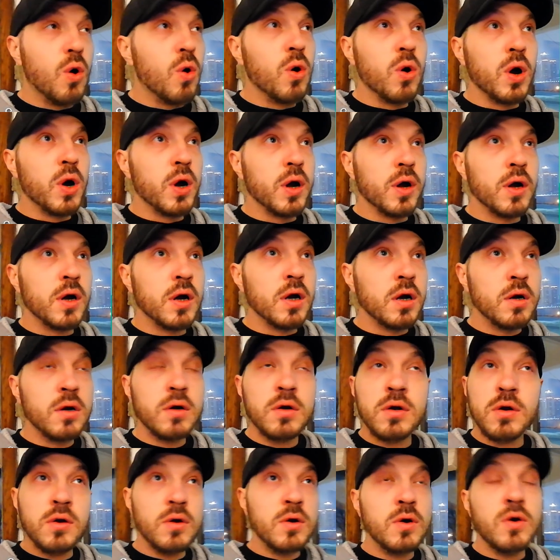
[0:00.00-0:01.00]
Or
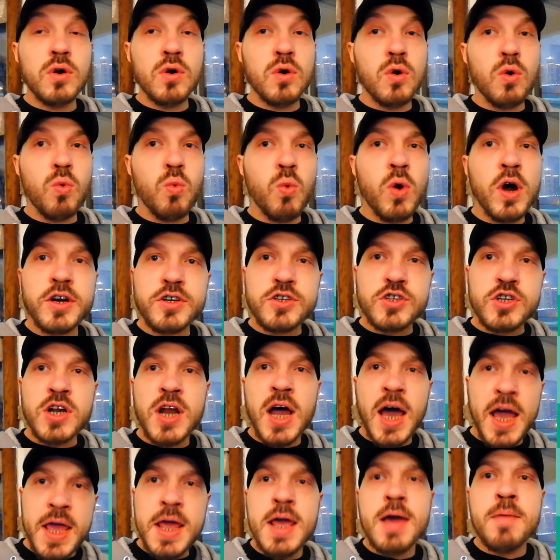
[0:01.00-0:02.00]
what should
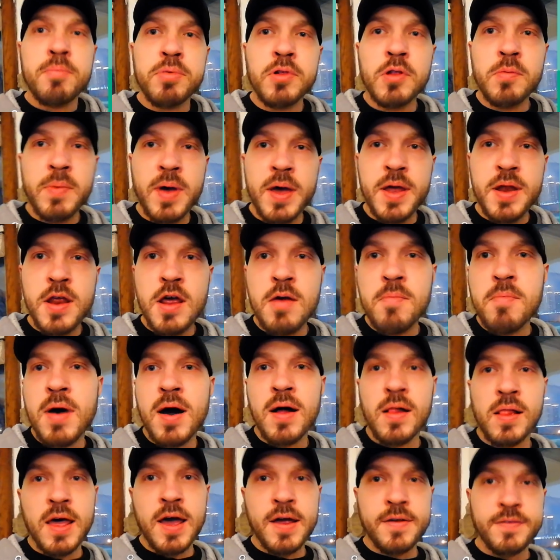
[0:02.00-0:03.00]
I implement in my
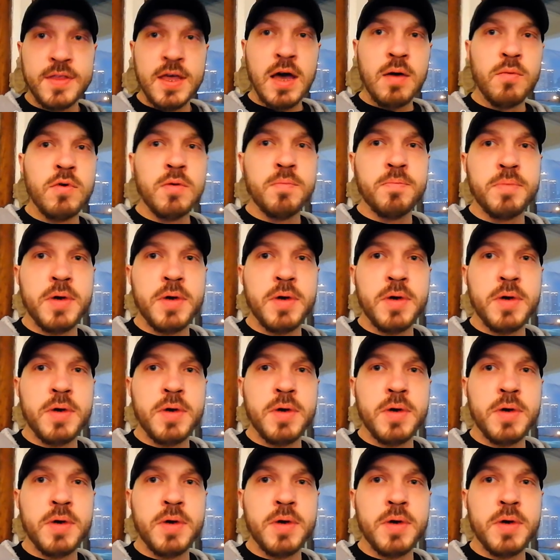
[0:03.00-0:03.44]
life that would